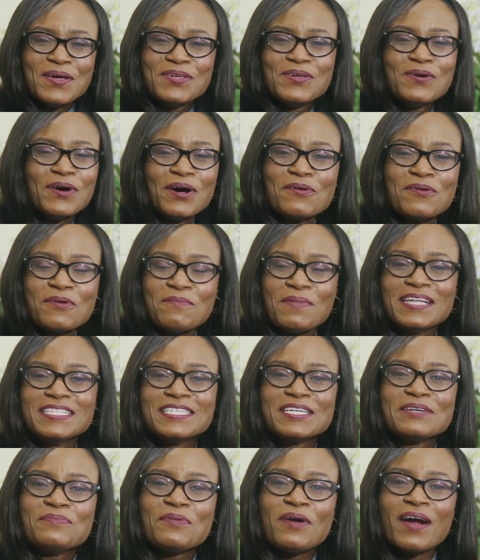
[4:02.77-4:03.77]
You're a
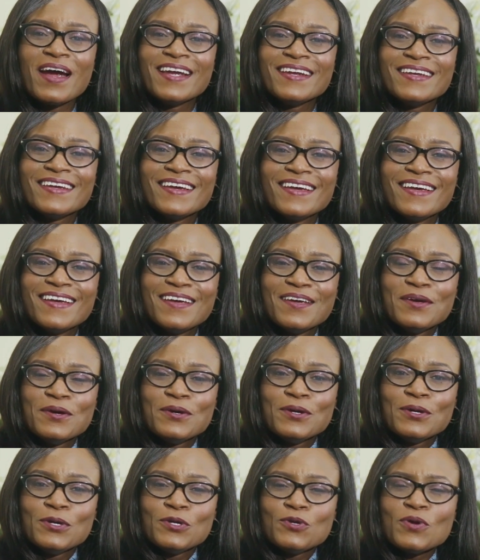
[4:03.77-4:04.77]
romantic bride.
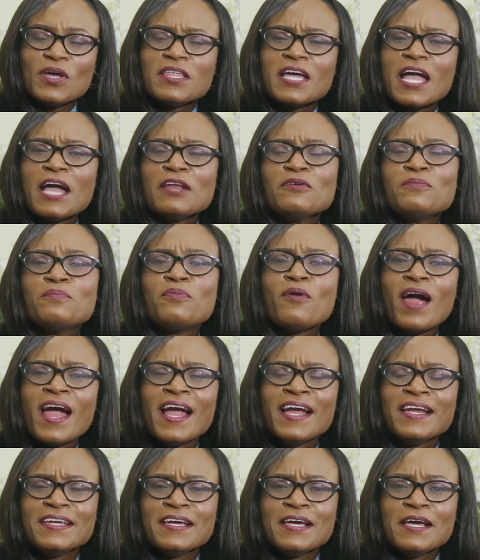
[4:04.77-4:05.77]
You're the kind of
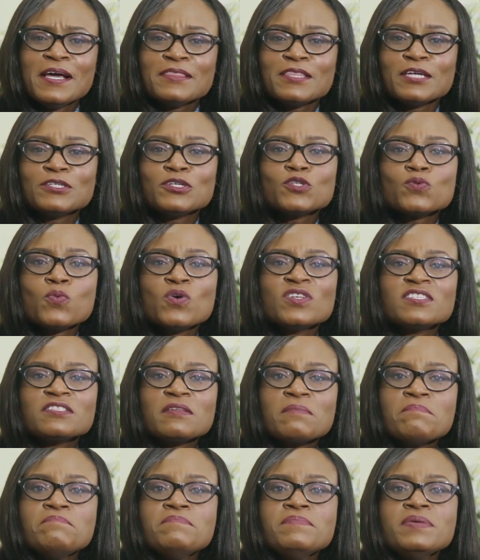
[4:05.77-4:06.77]
bride that just wants
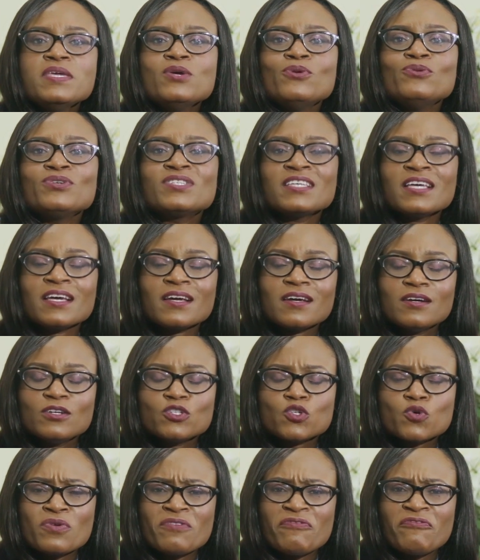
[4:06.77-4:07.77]
the music
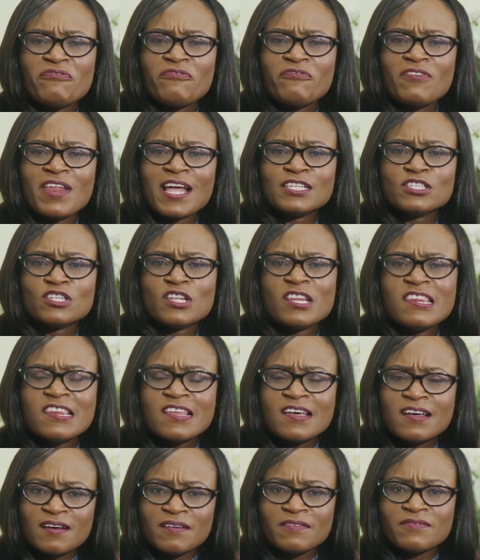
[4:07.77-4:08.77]
to reflect
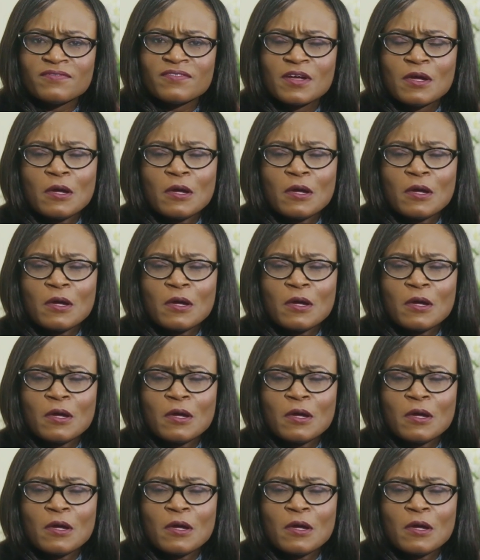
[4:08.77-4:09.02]
love.